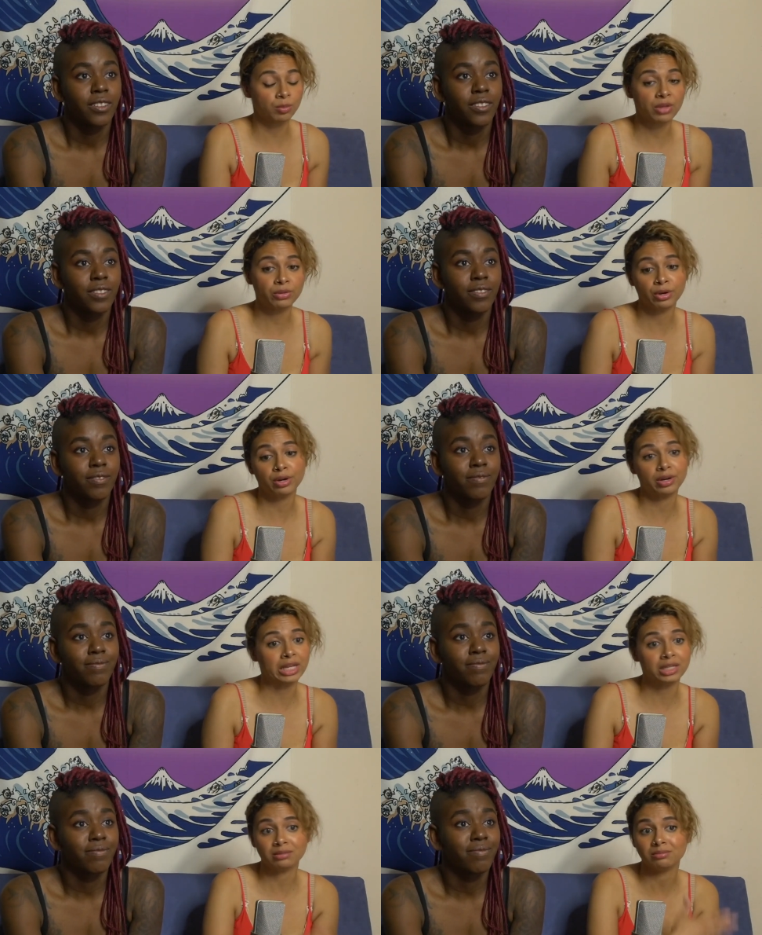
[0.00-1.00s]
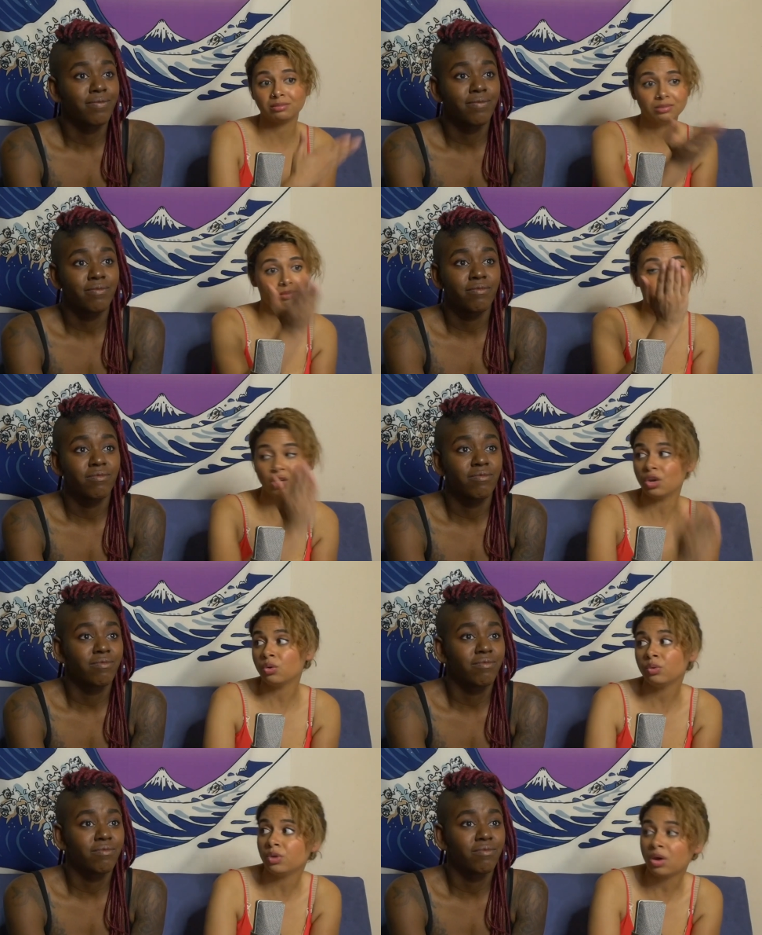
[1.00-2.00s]
Speaker 1: your brother and you know,
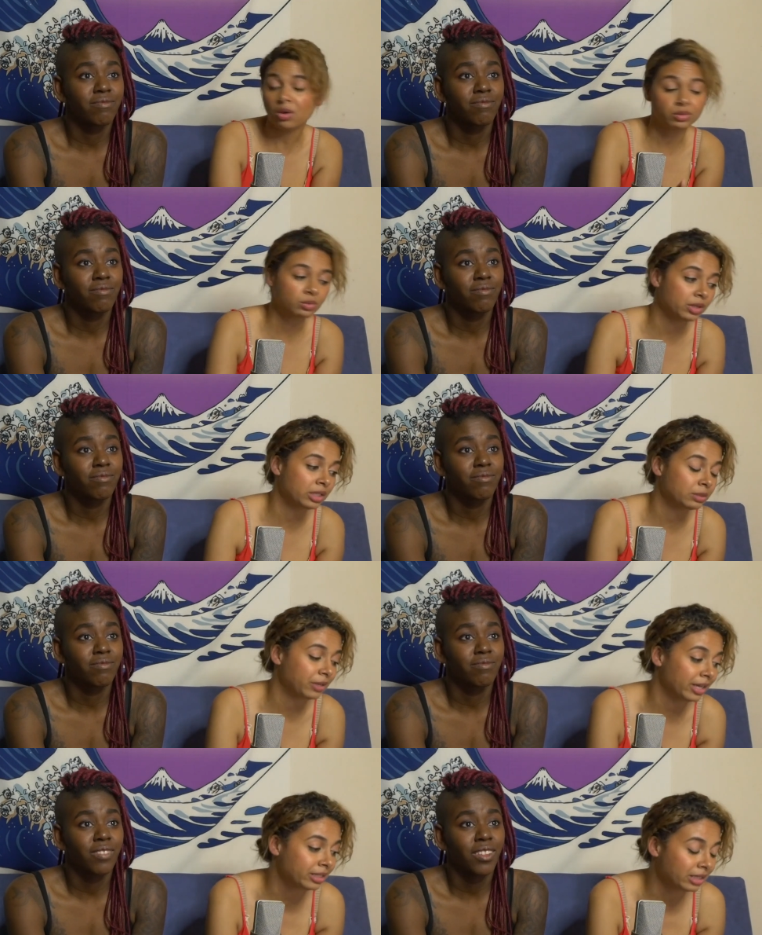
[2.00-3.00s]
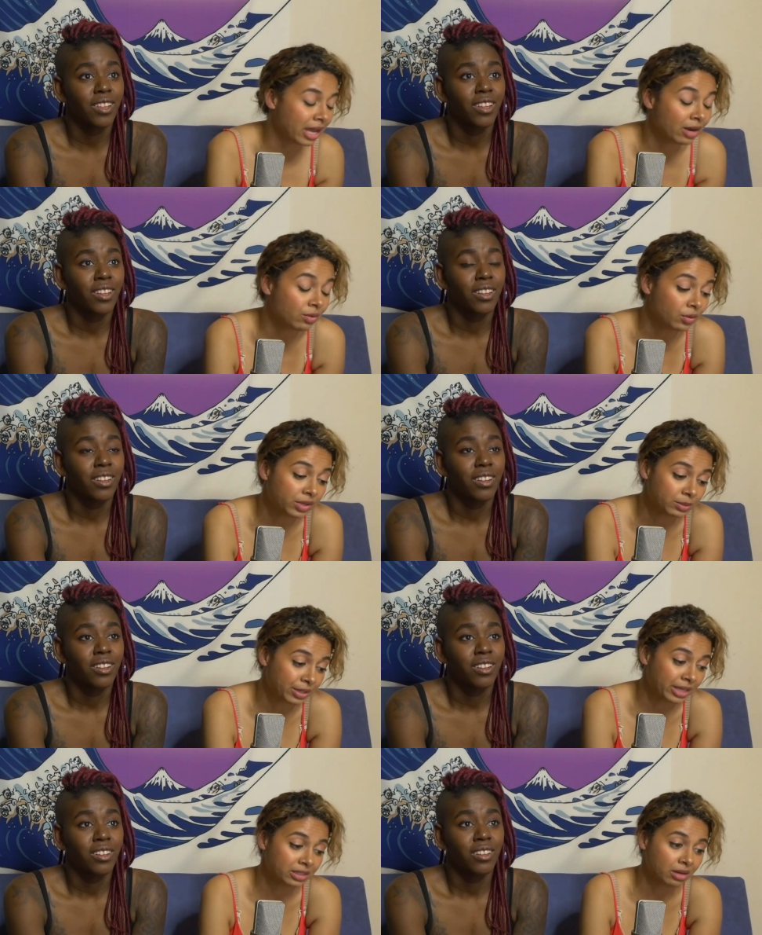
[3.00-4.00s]
who knows what his plan? I don't know what his
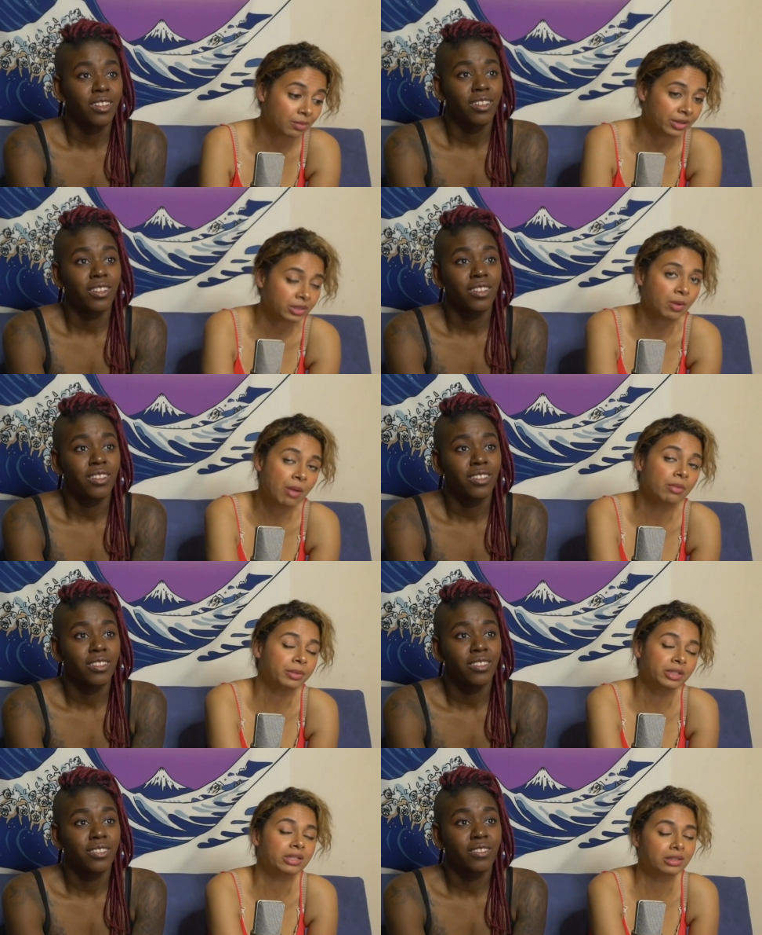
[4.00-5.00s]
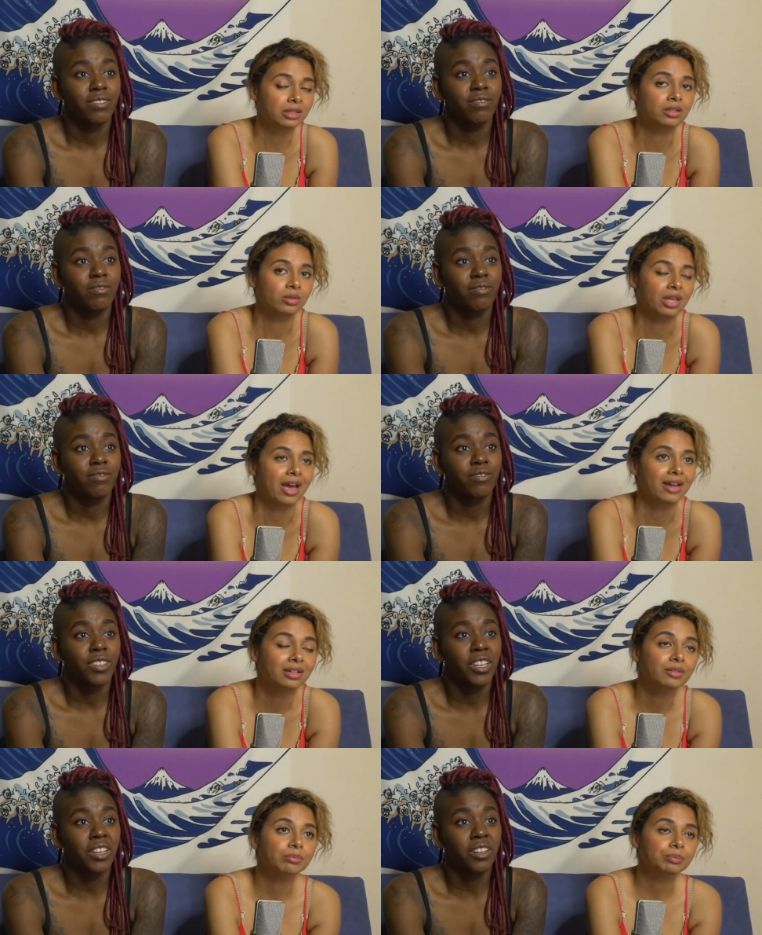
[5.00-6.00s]
plans are, but it's probably to to do that.
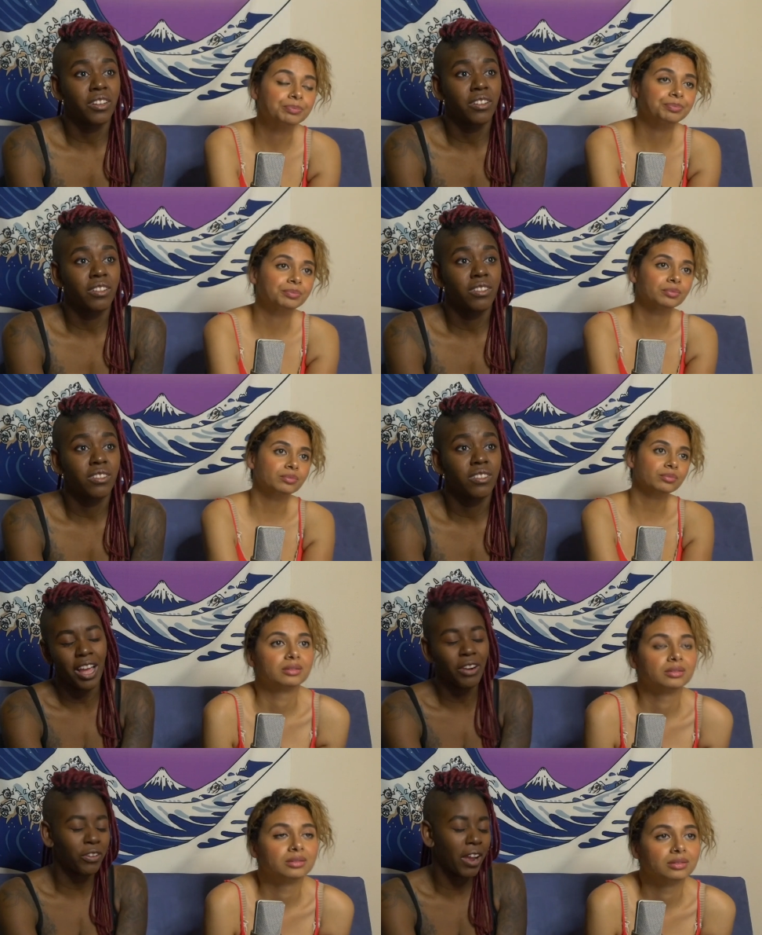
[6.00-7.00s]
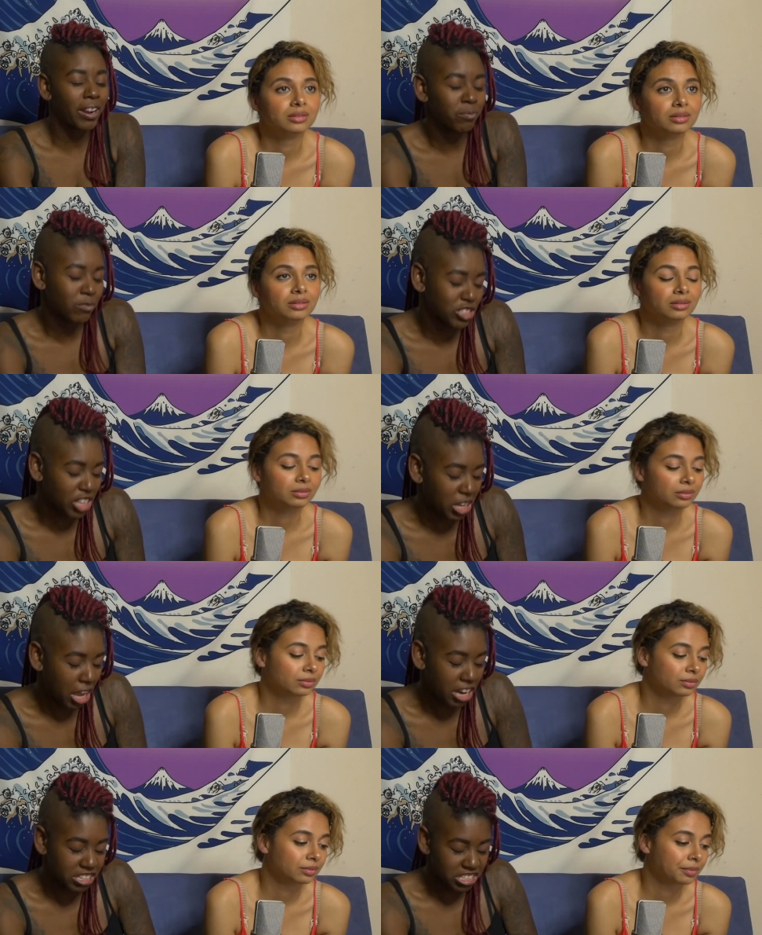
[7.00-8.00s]
Speaker 2: Yeah, I don't know. I'm just like
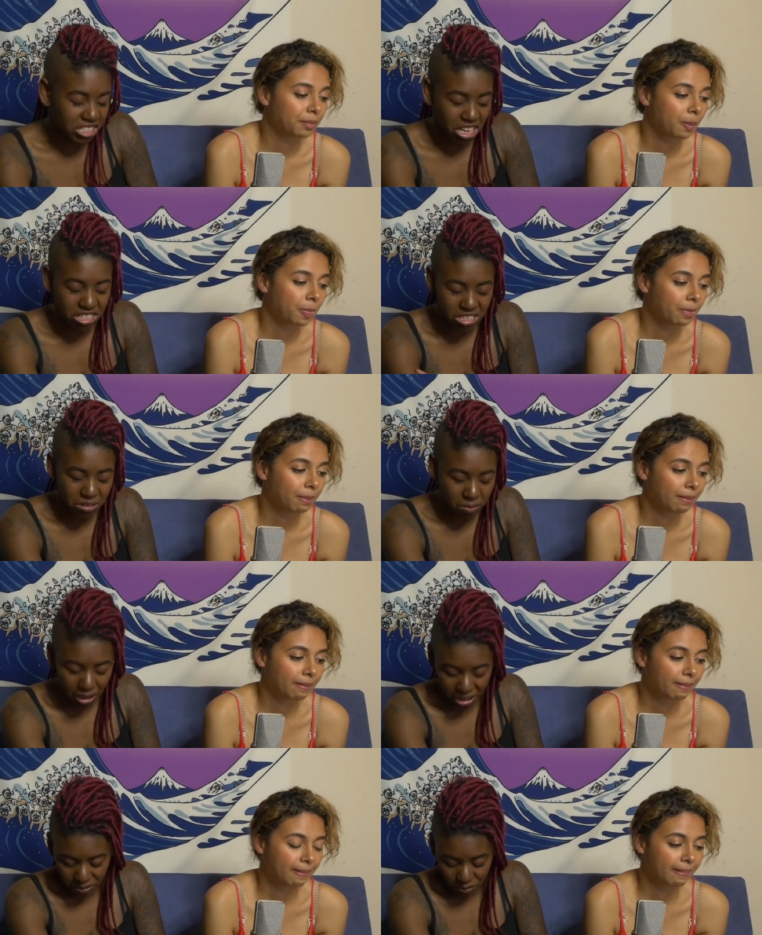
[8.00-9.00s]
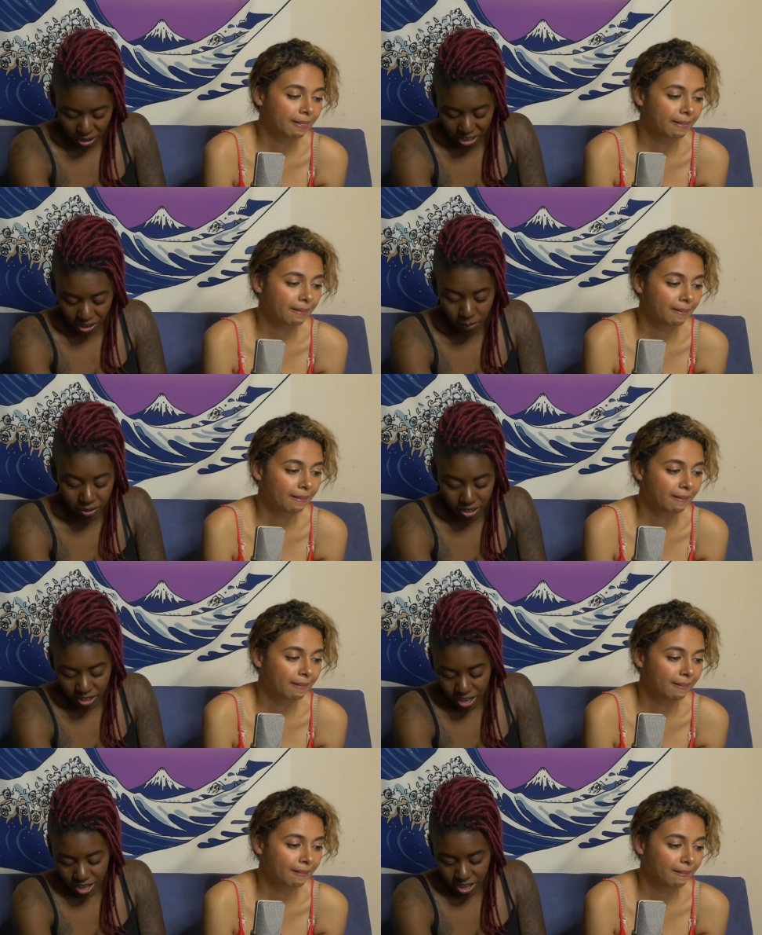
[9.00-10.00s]
kind of disgusted by him right now. I mean,
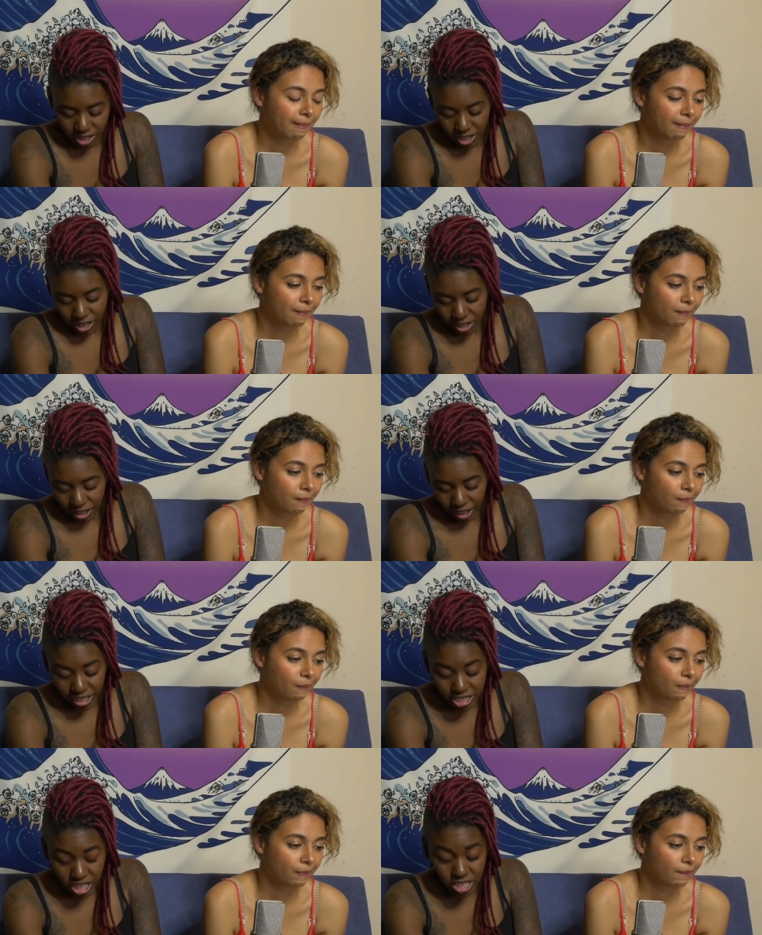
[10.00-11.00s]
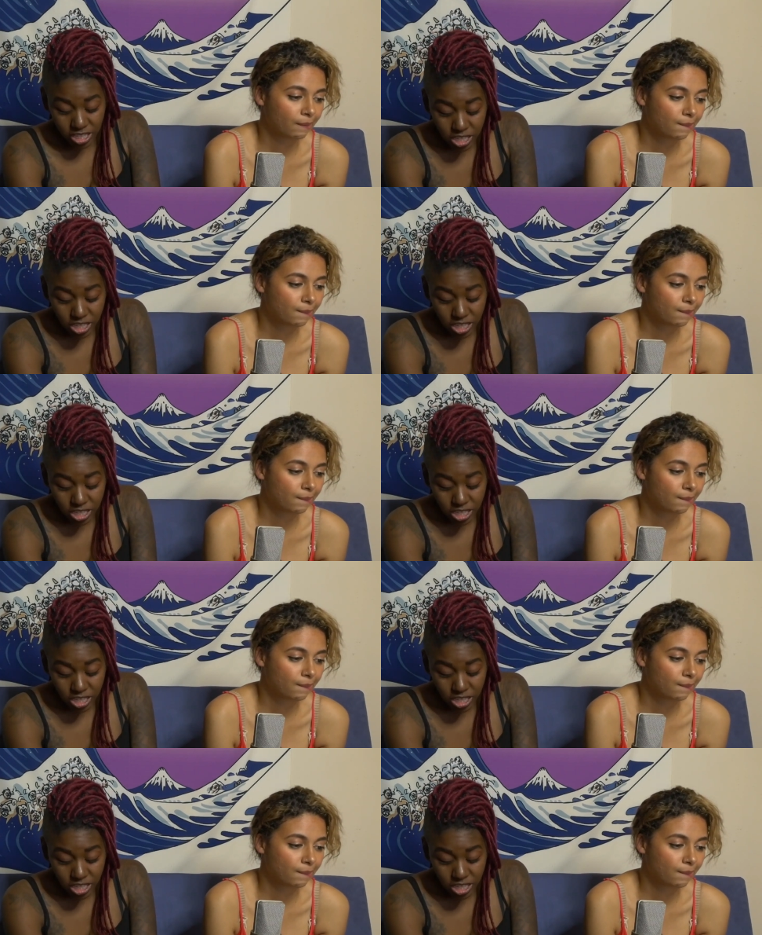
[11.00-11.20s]
like he's done